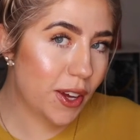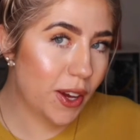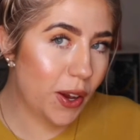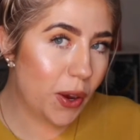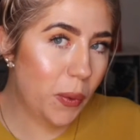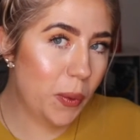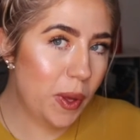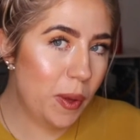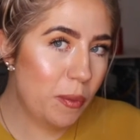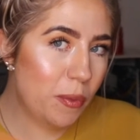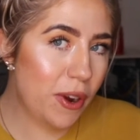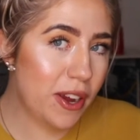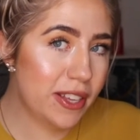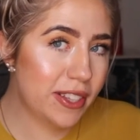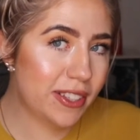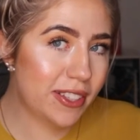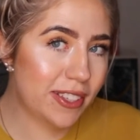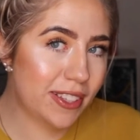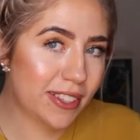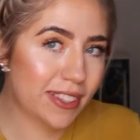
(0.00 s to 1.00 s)
Are we
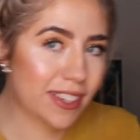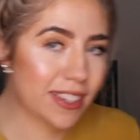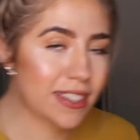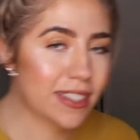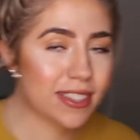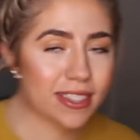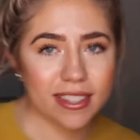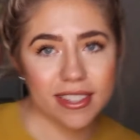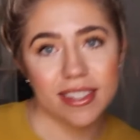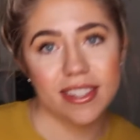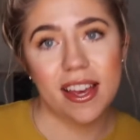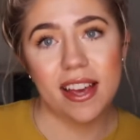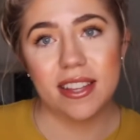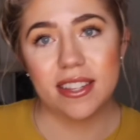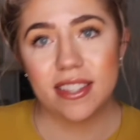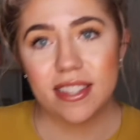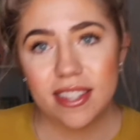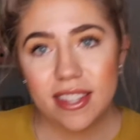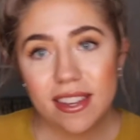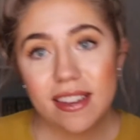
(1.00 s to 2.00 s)
impressed? Because
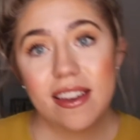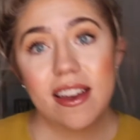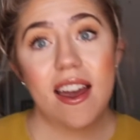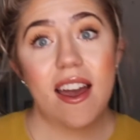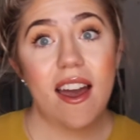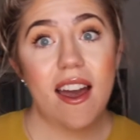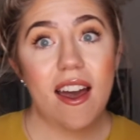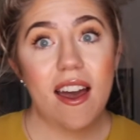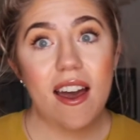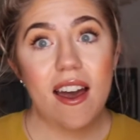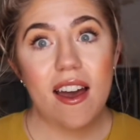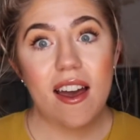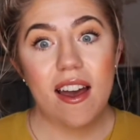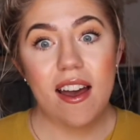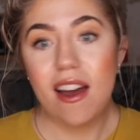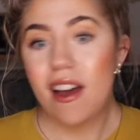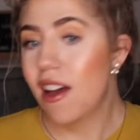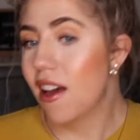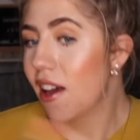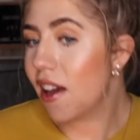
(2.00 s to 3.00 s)
yes,
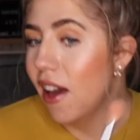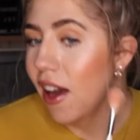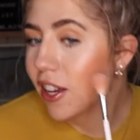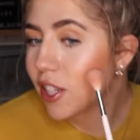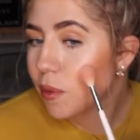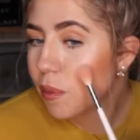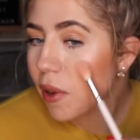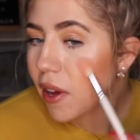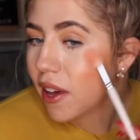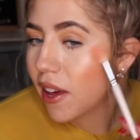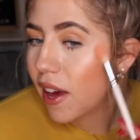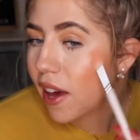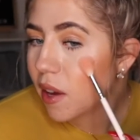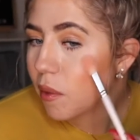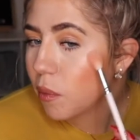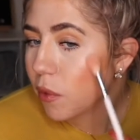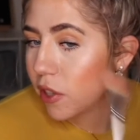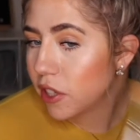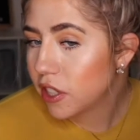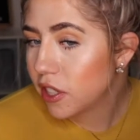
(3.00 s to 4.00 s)
I should probably
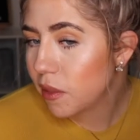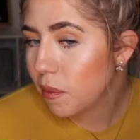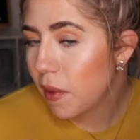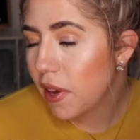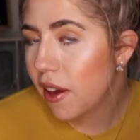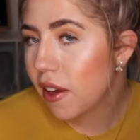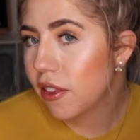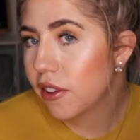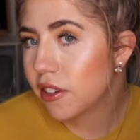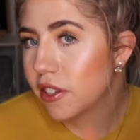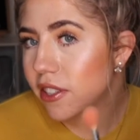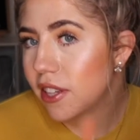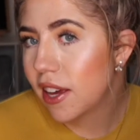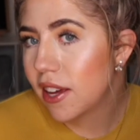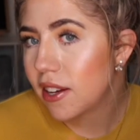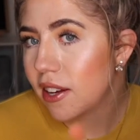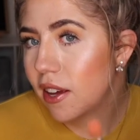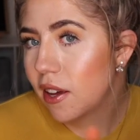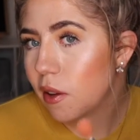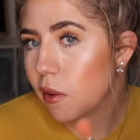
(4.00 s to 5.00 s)
add more to my other
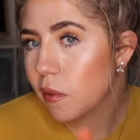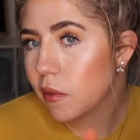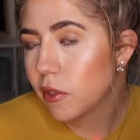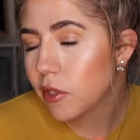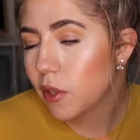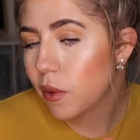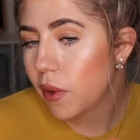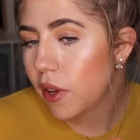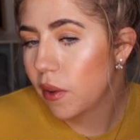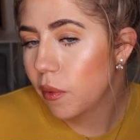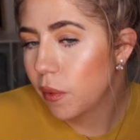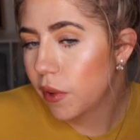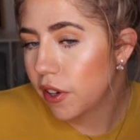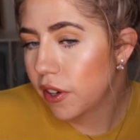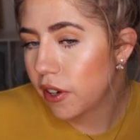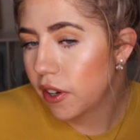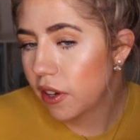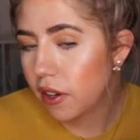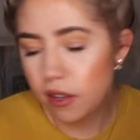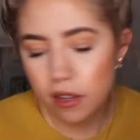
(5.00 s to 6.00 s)
side now so that
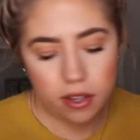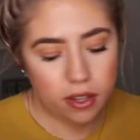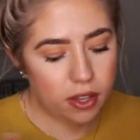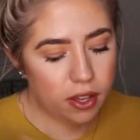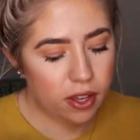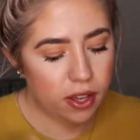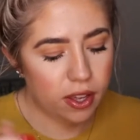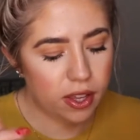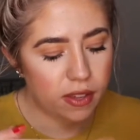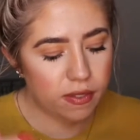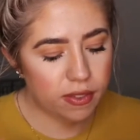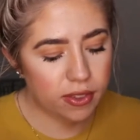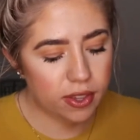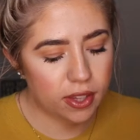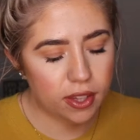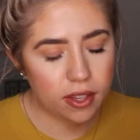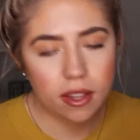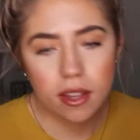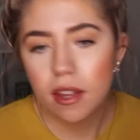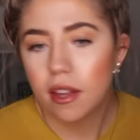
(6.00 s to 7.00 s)
we're
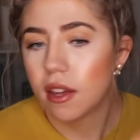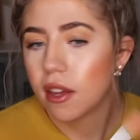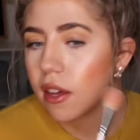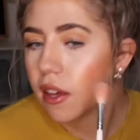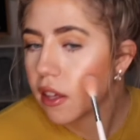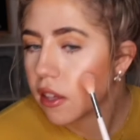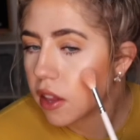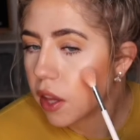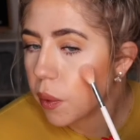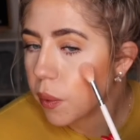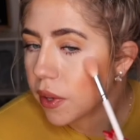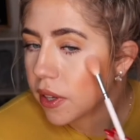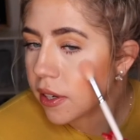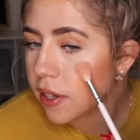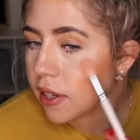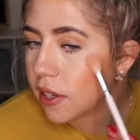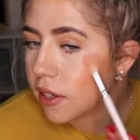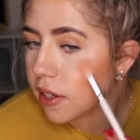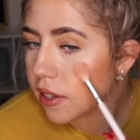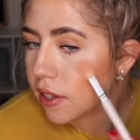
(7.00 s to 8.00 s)
evenly
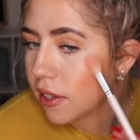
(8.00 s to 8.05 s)
glowing.